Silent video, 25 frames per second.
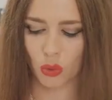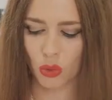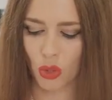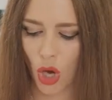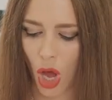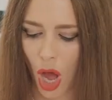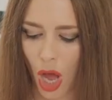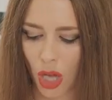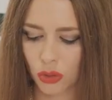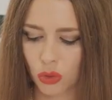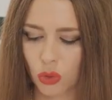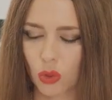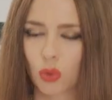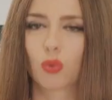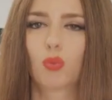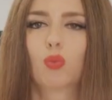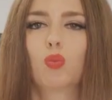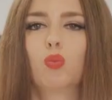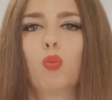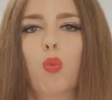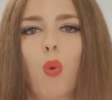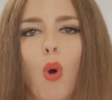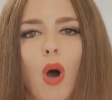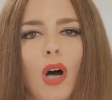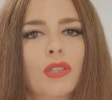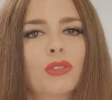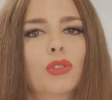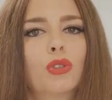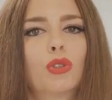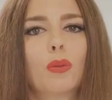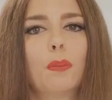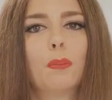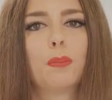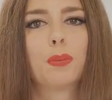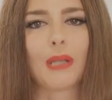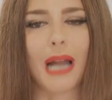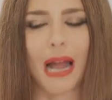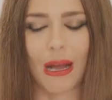do not want
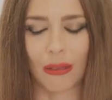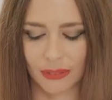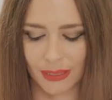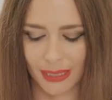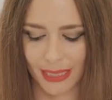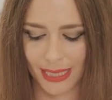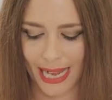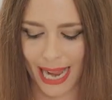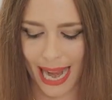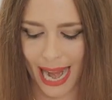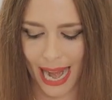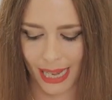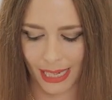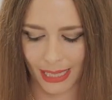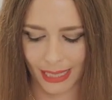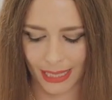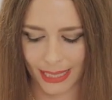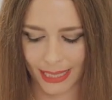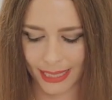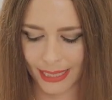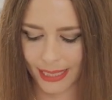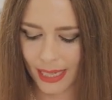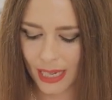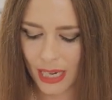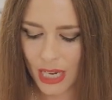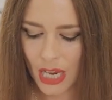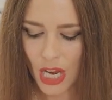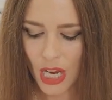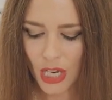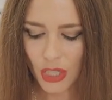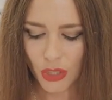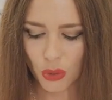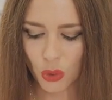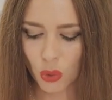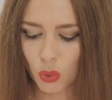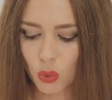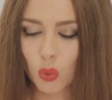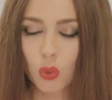to brown the garlic.
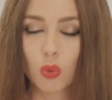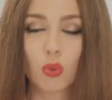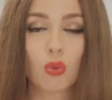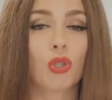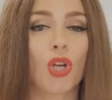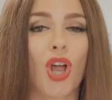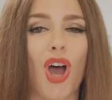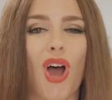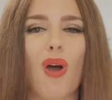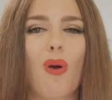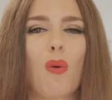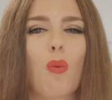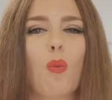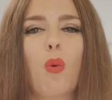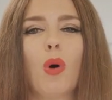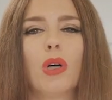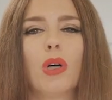You do not